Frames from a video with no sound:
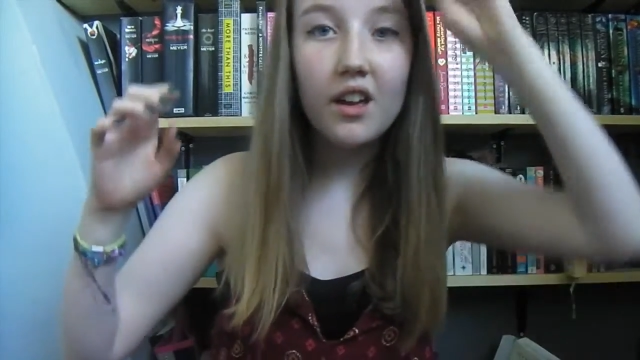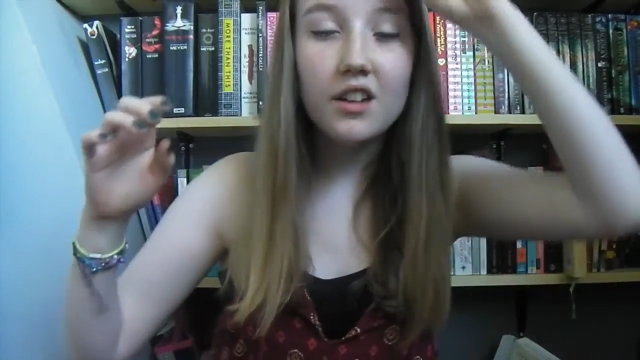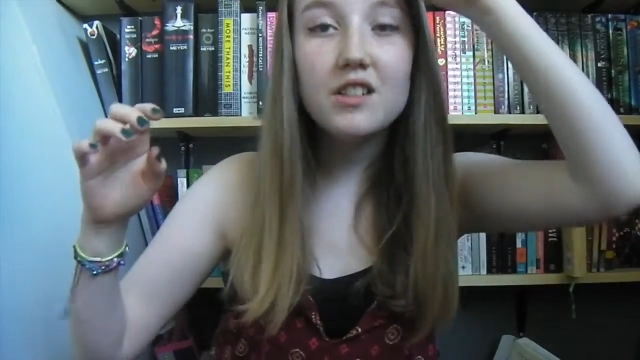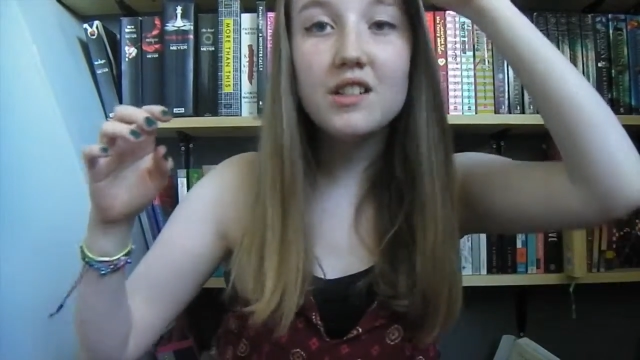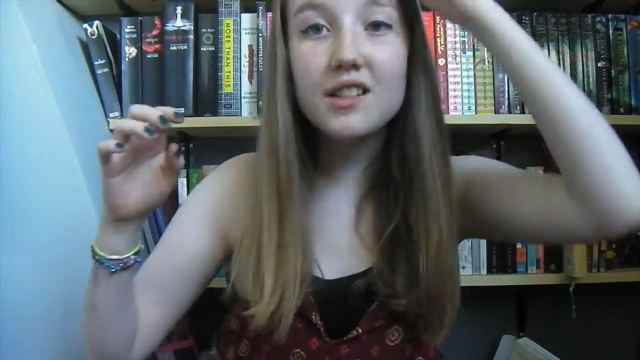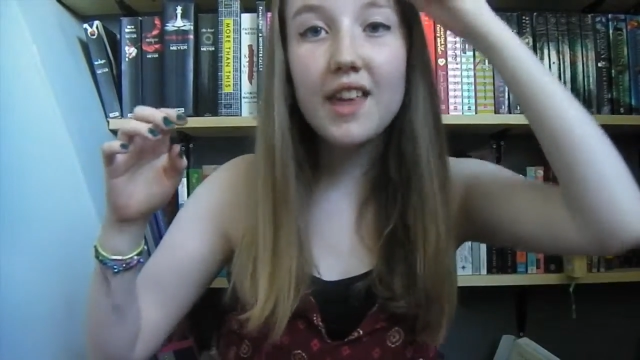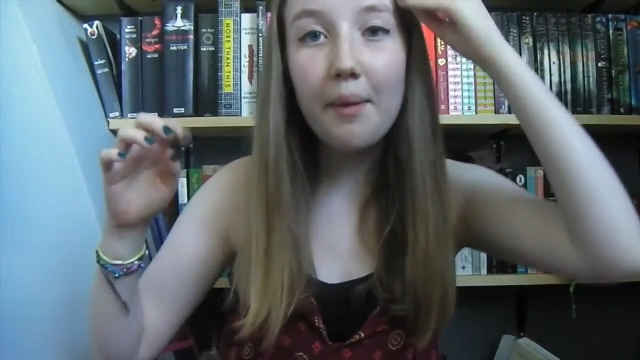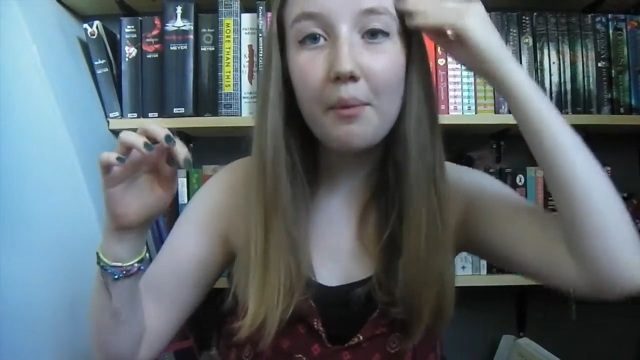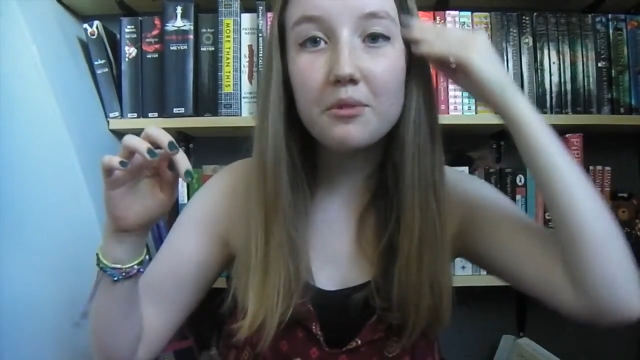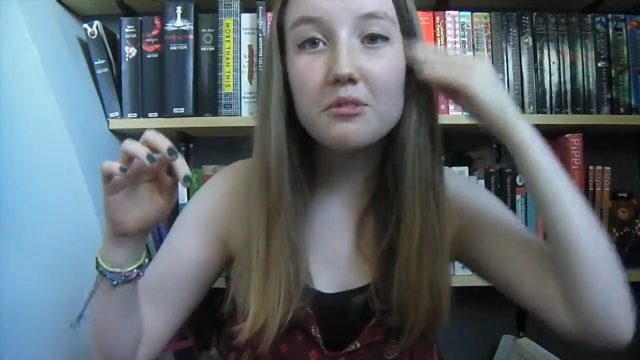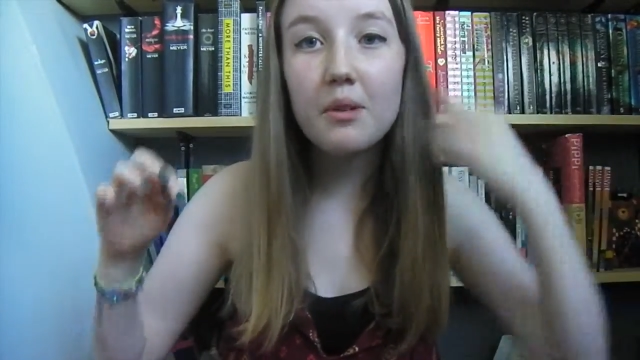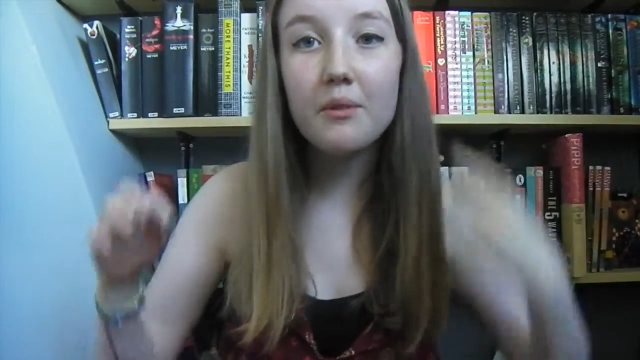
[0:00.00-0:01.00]
She just came
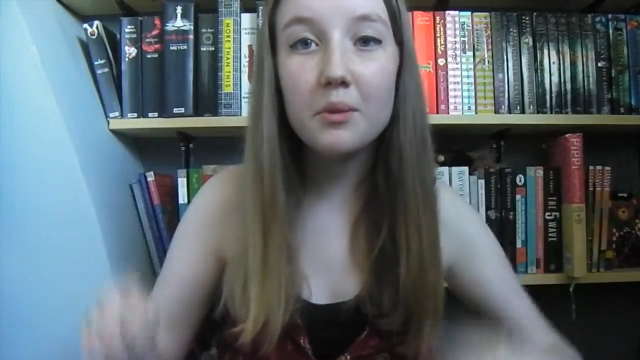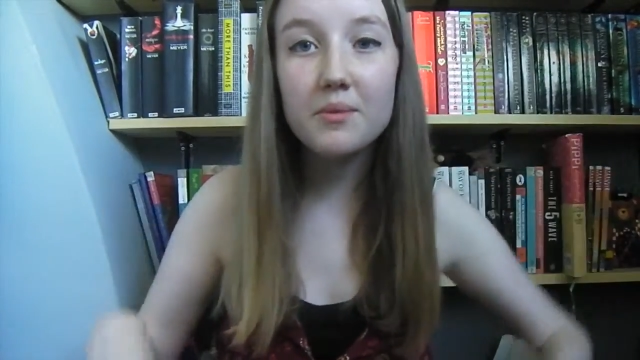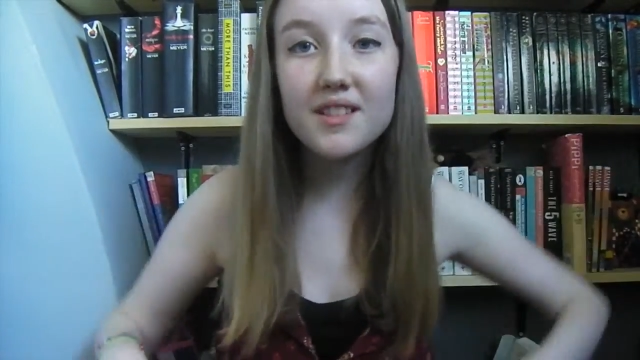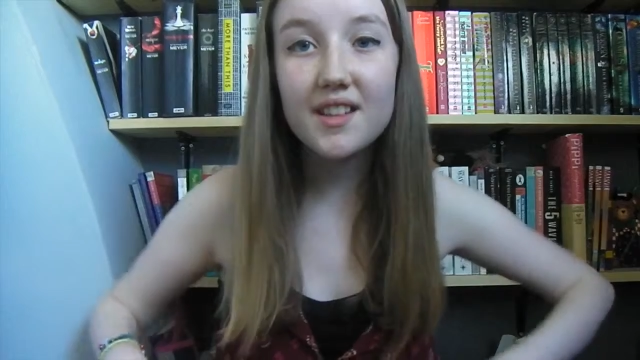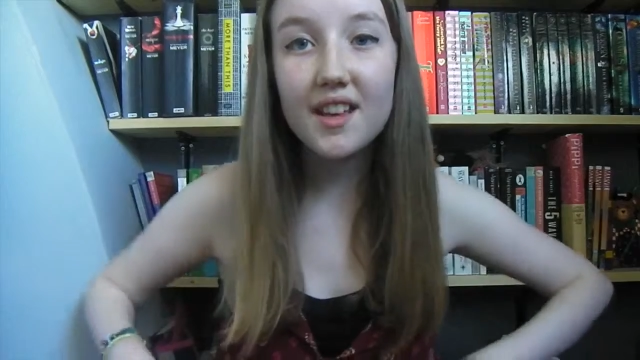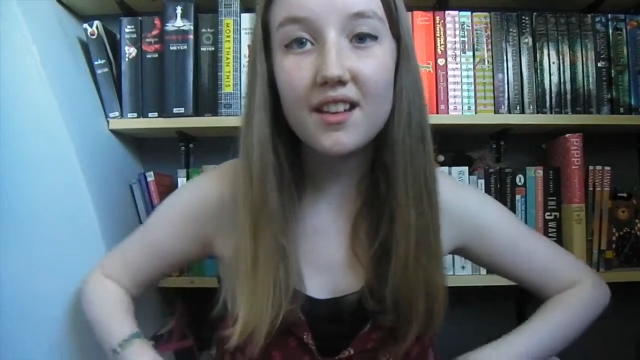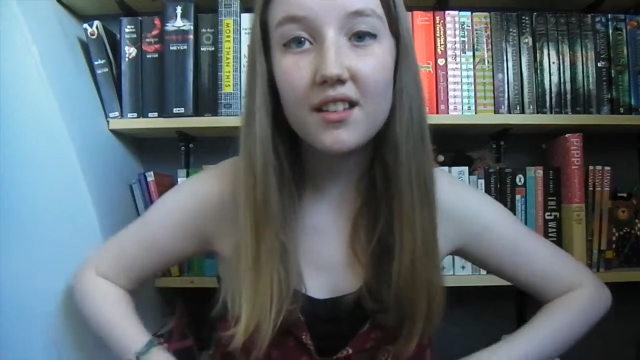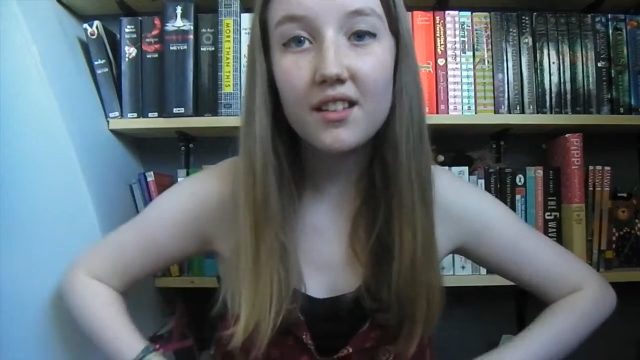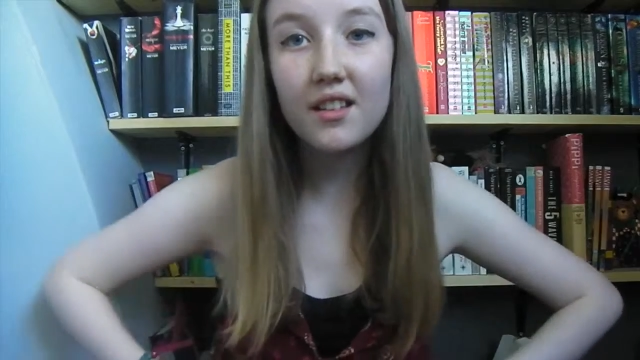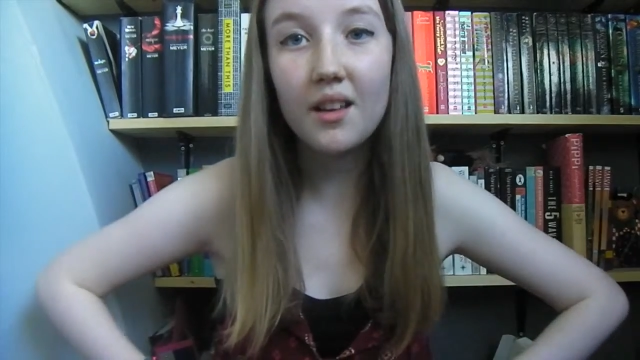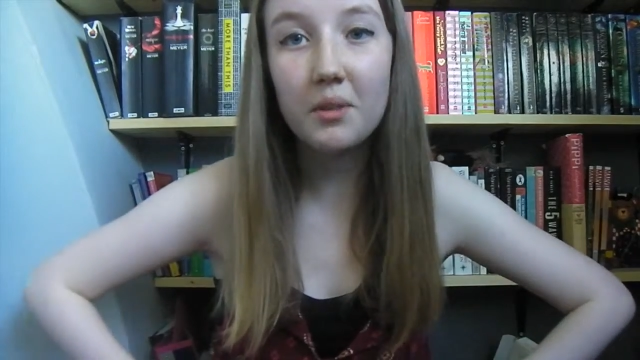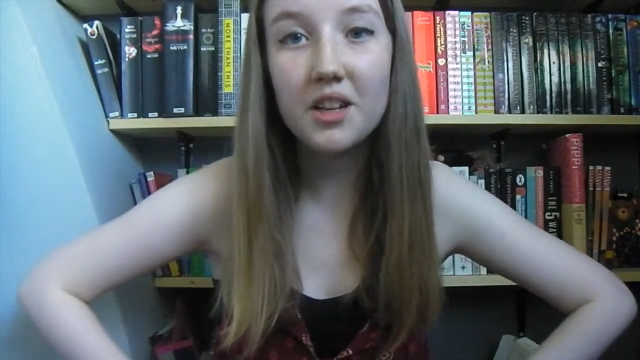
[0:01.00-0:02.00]
up to my room and said,
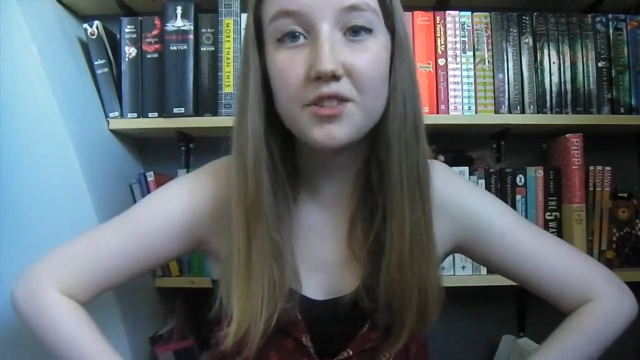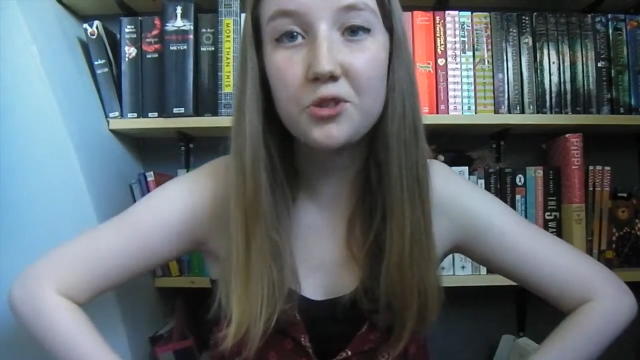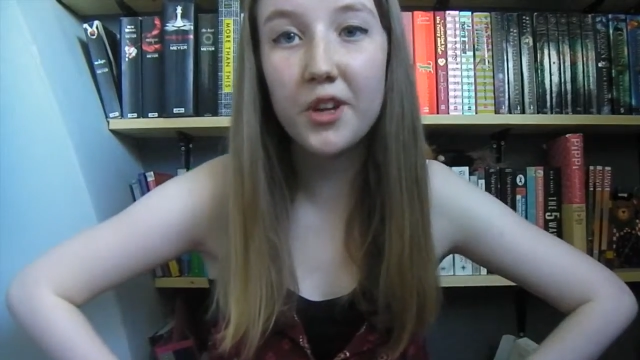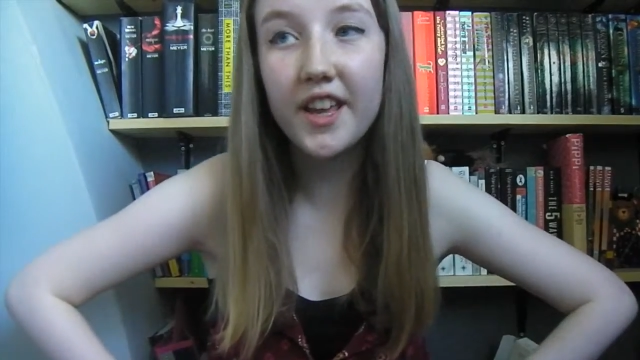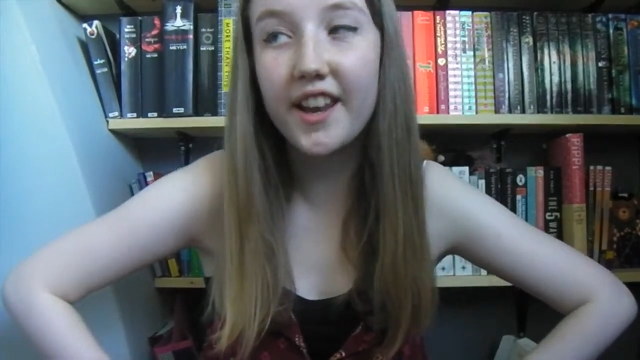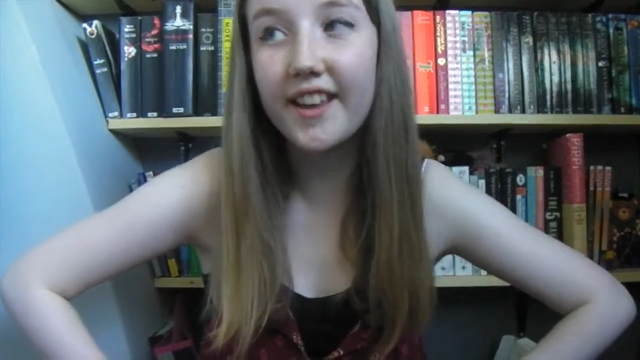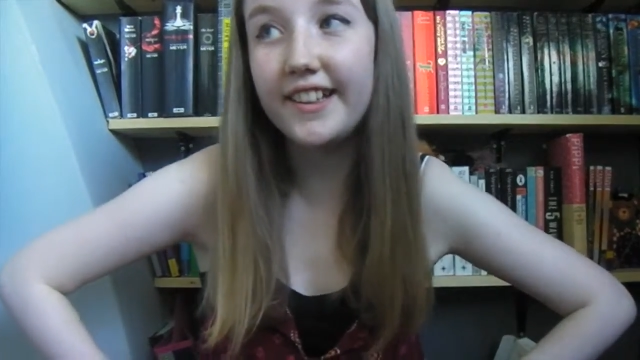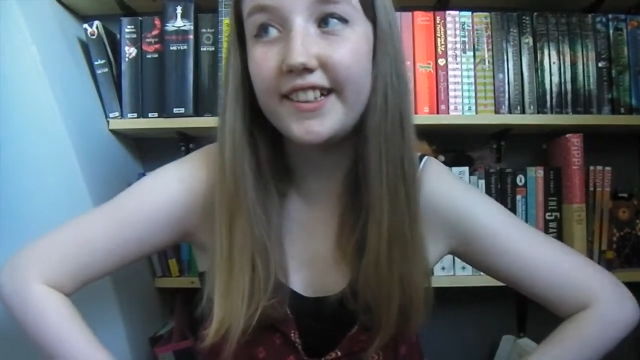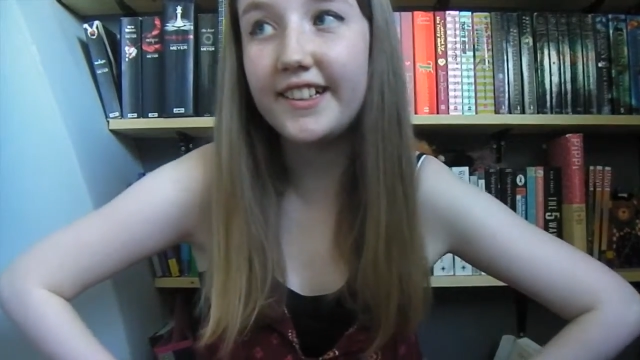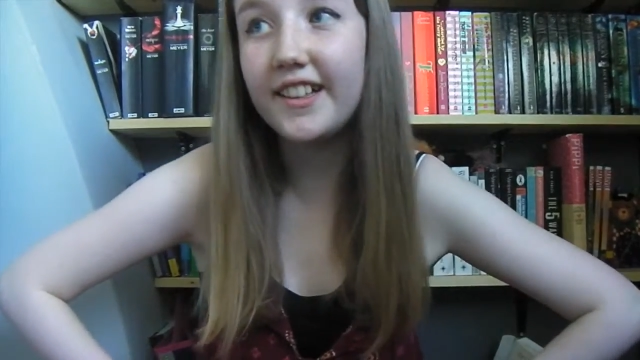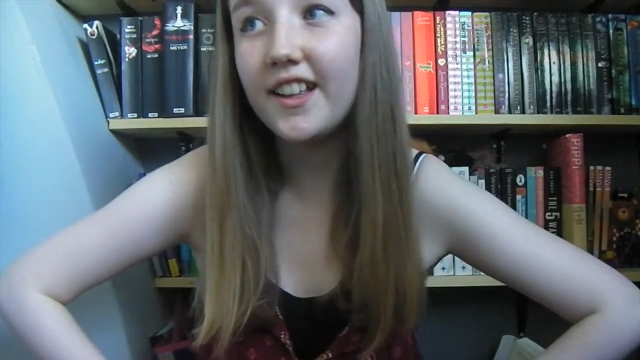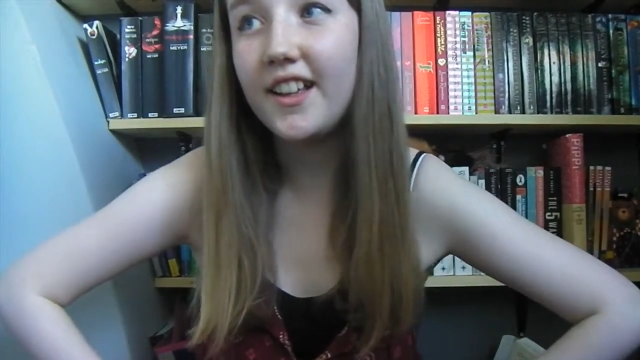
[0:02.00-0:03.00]
I'm going to straighten your
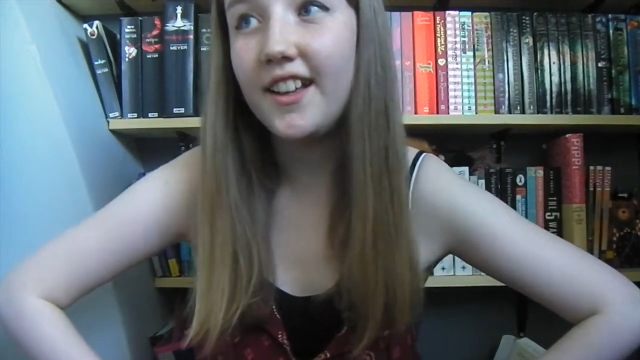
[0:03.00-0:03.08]
hair.